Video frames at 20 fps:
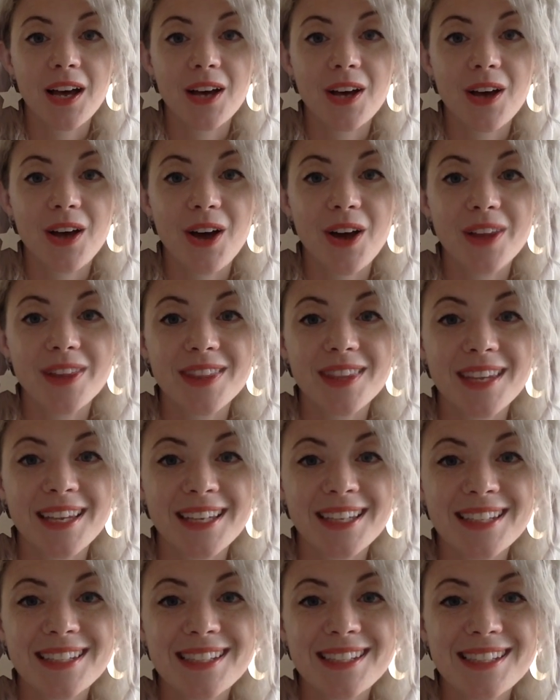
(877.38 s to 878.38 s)
on
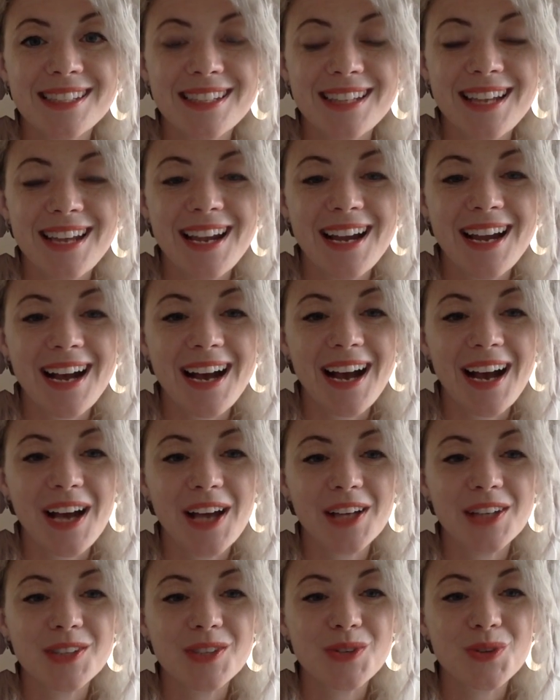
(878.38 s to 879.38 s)
things.
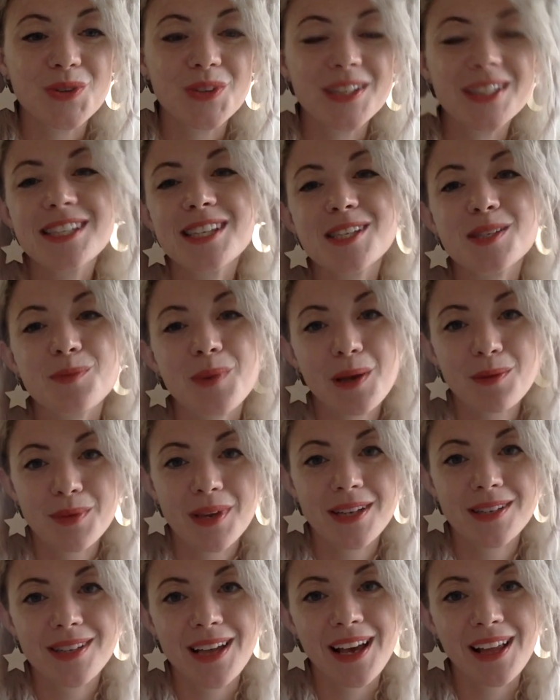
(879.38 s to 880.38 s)
So this is my
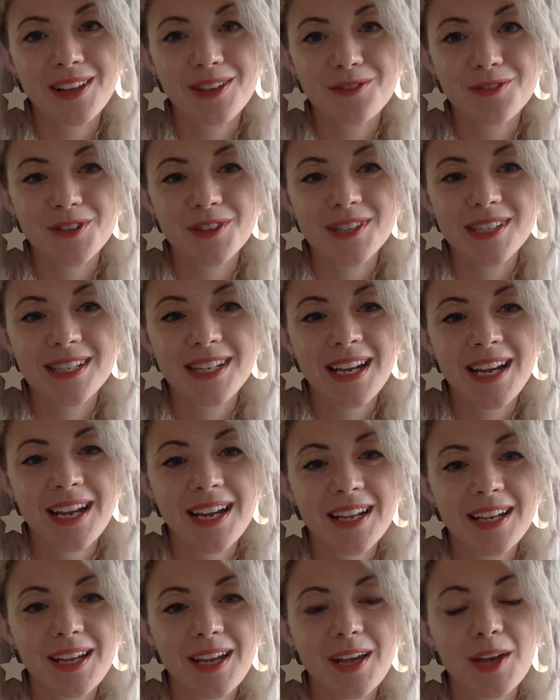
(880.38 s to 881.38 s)
mandala for
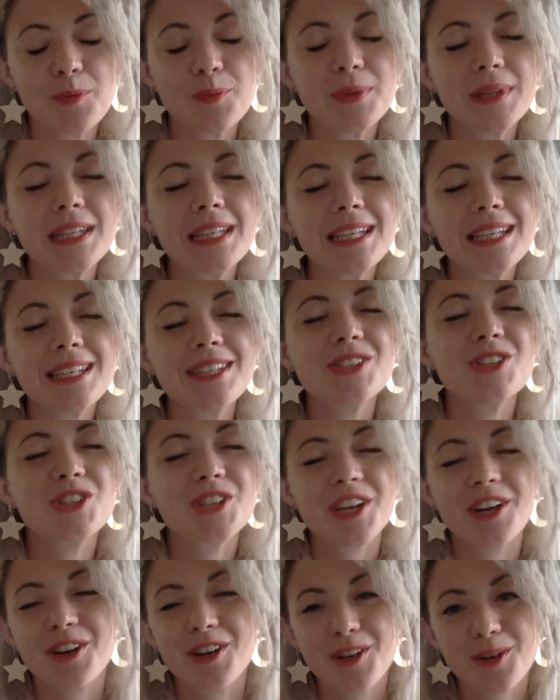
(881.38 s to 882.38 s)
today. Please
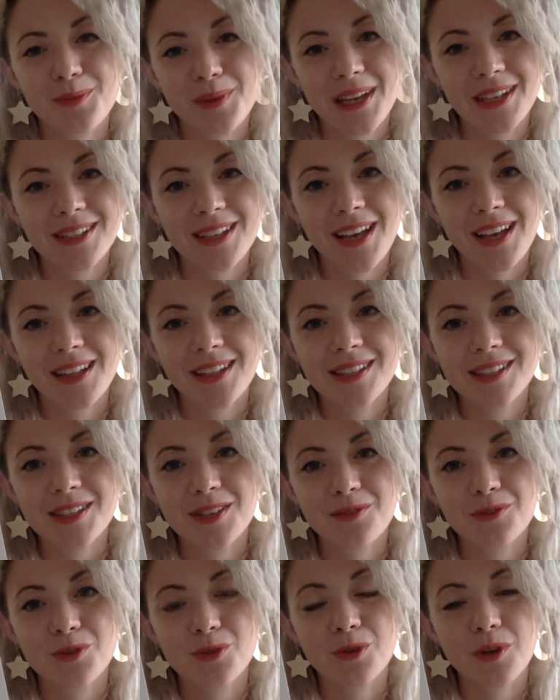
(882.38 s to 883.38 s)
share your mandalas
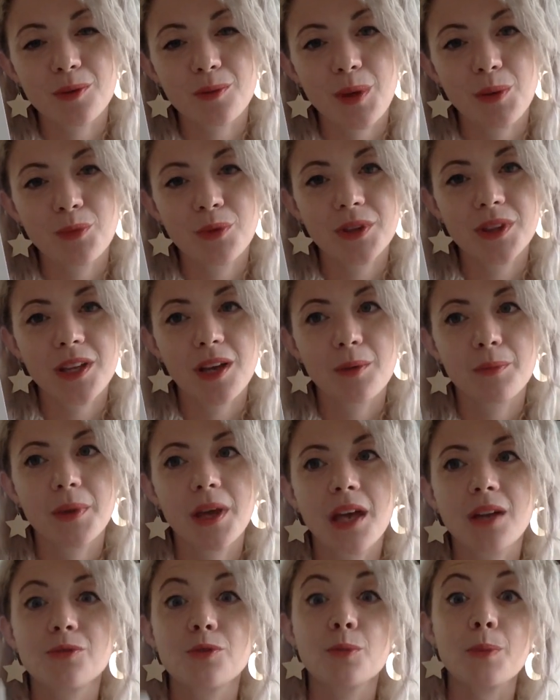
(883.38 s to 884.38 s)
if you come up with them.
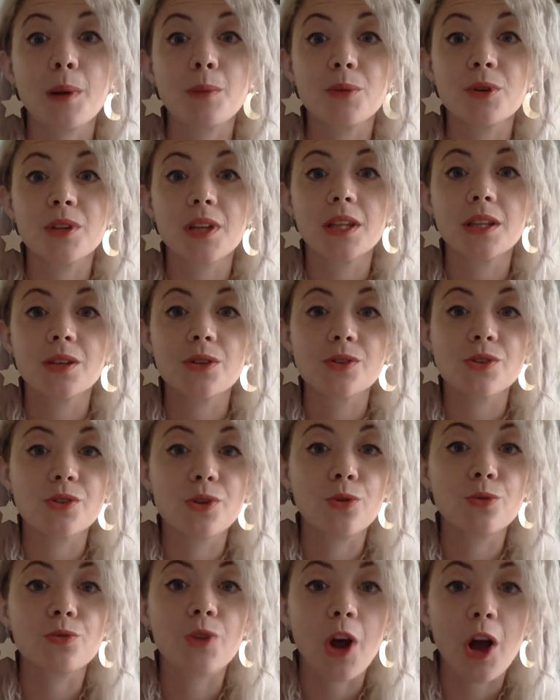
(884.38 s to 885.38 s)
And remember that there's
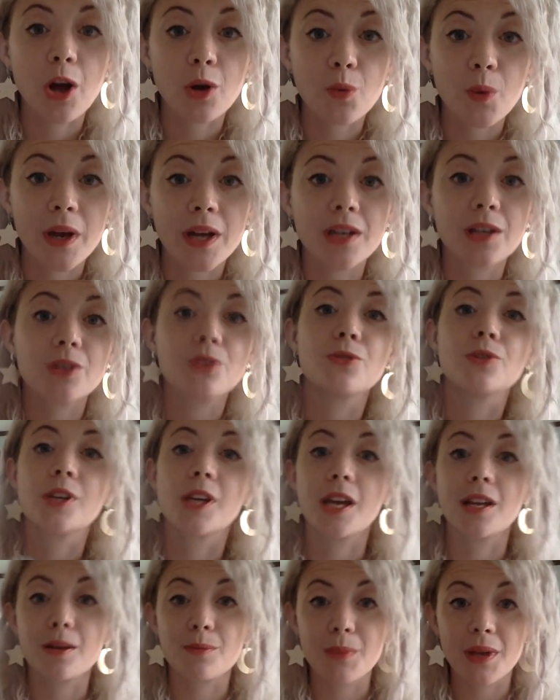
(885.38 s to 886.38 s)
no wrong way to
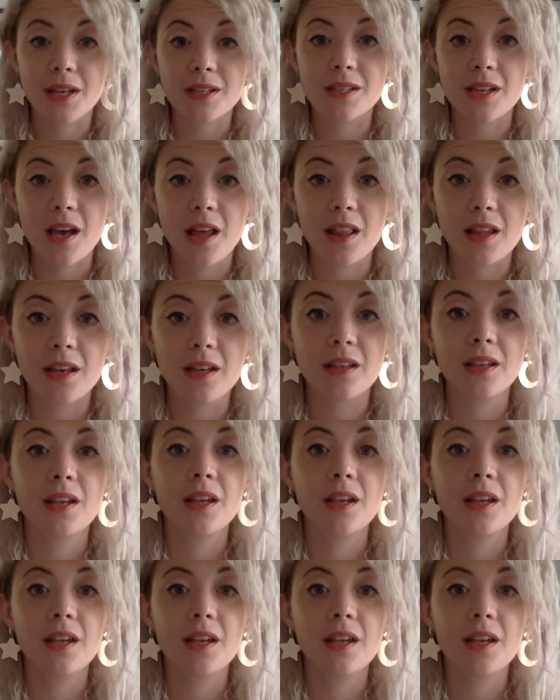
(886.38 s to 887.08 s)
create a mandala.